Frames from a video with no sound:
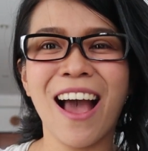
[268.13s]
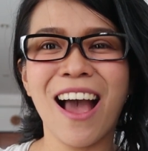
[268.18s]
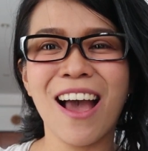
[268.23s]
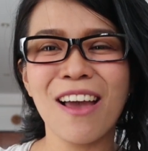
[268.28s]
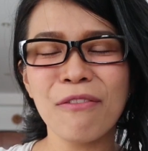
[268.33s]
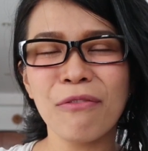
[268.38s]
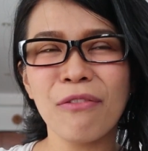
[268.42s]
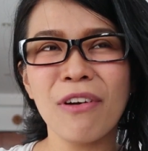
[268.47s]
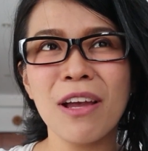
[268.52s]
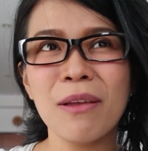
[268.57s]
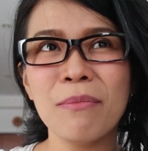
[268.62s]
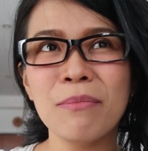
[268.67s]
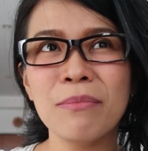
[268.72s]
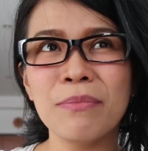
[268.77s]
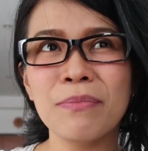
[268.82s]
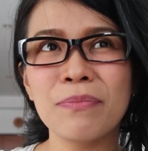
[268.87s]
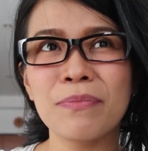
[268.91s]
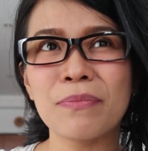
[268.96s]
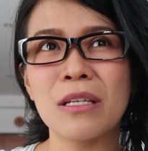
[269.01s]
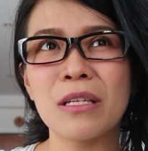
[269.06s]
I
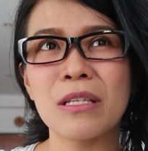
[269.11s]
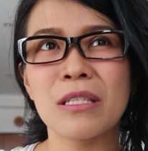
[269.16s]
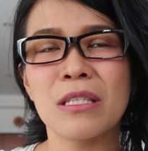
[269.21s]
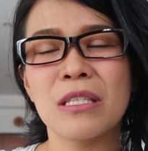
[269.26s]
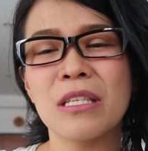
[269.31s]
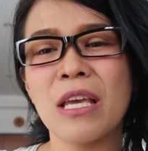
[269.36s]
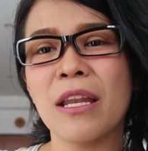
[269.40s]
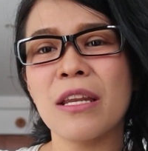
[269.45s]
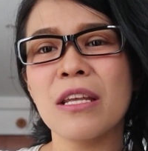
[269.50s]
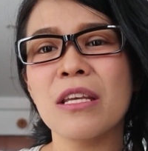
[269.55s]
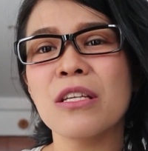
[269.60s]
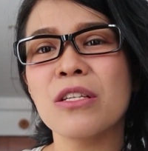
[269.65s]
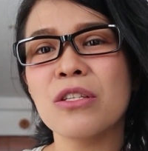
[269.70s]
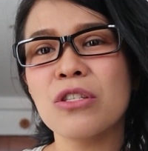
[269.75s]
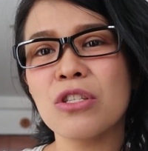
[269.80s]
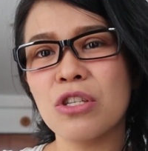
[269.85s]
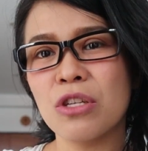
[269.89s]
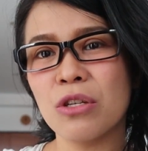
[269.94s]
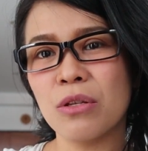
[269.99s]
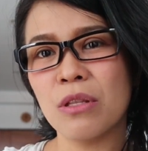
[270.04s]
find
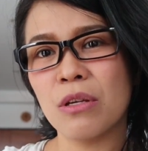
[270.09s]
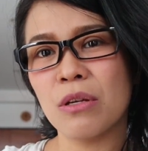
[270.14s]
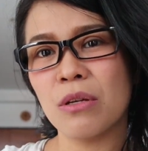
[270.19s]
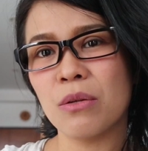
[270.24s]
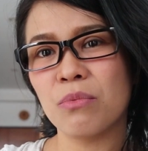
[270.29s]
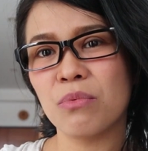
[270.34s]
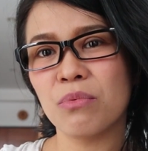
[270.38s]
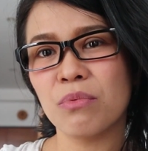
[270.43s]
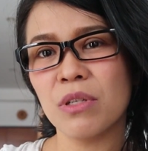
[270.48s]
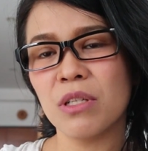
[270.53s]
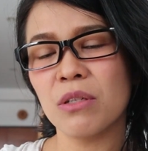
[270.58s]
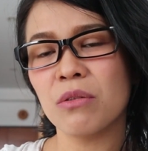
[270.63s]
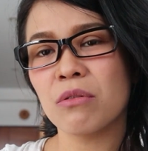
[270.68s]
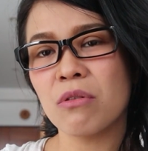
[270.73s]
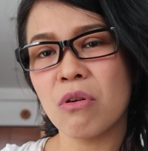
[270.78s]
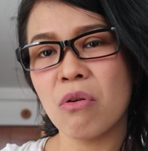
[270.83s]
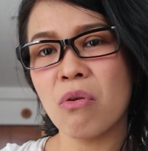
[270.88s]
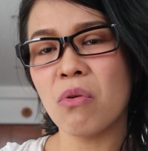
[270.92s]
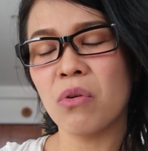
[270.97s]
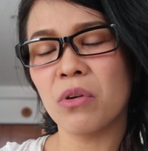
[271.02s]
getting to the real
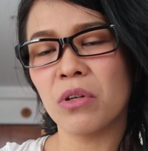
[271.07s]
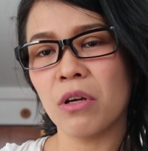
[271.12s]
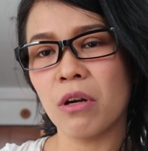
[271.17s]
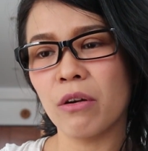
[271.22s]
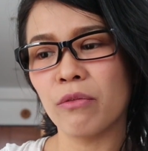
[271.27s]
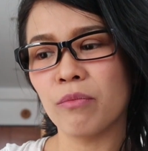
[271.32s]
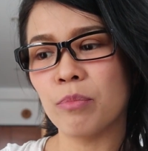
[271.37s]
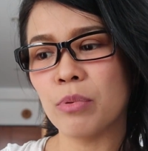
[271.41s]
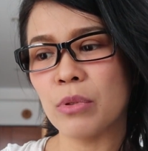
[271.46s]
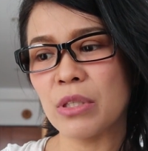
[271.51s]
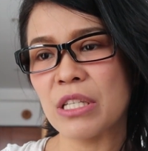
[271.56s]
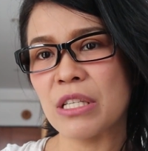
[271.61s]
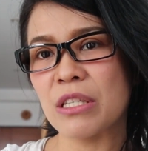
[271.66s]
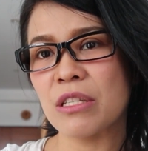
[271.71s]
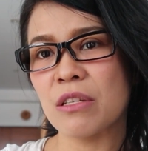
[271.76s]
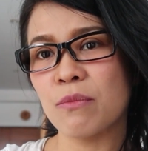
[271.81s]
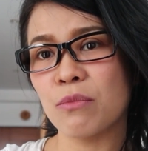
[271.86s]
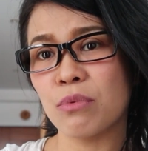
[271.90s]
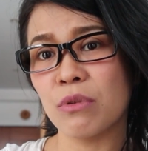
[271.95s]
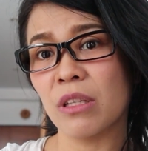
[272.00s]
core of
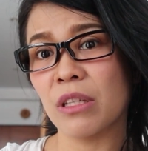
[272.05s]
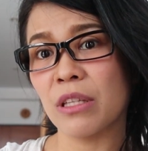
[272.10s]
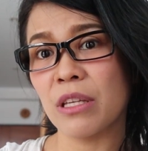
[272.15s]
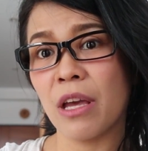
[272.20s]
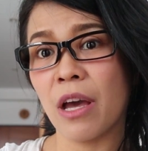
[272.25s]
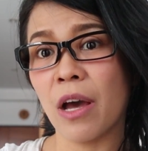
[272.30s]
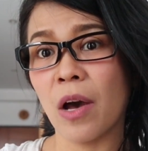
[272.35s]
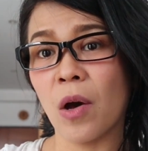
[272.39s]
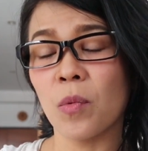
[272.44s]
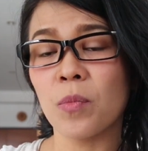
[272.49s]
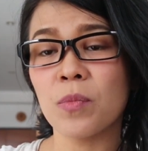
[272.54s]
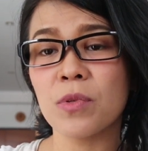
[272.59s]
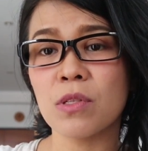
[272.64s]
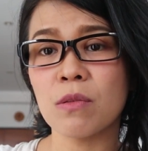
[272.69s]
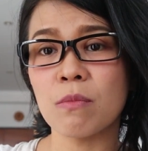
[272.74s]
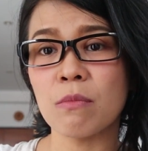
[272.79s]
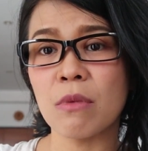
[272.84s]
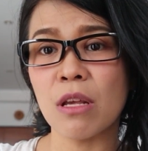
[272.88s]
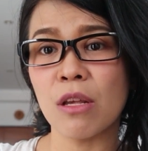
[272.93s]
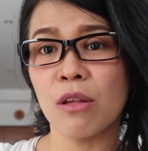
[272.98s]
Buddhism really
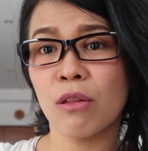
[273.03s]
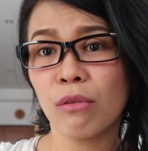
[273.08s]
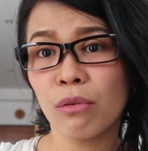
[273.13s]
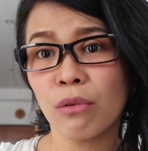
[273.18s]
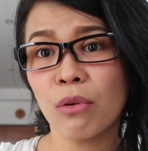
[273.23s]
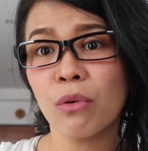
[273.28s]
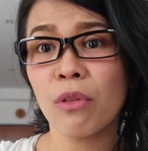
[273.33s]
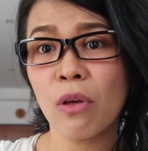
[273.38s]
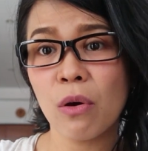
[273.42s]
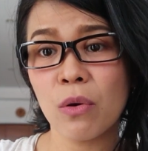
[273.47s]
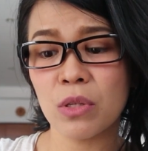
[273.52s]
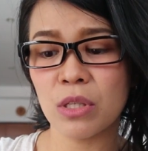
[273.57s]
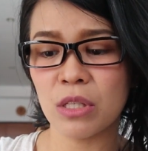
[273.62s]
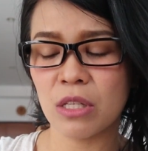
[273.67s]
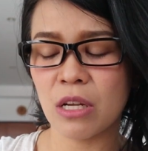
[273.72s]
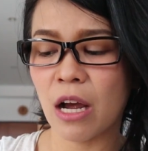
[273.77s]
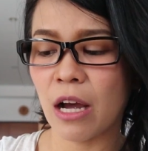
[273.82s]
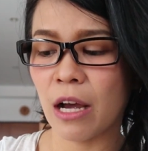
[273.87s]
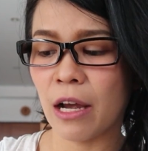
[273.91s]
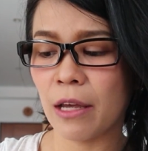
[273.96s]
helps me through those
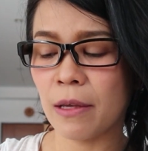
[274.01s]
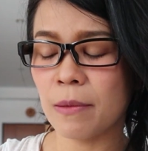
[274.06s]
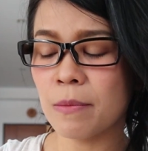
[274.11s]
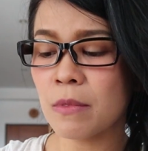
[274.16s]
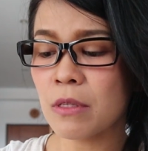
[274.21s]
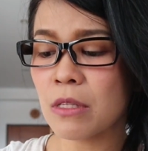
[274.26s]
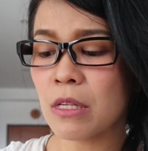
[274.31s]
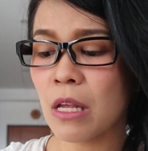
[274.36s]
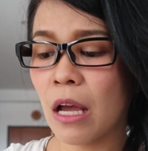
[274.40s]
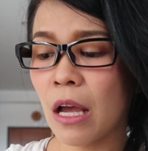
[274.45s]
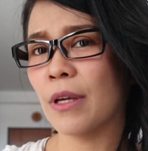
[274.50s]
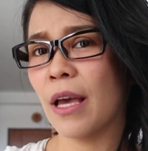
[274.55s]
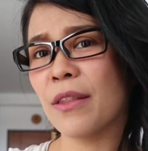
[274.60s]
times.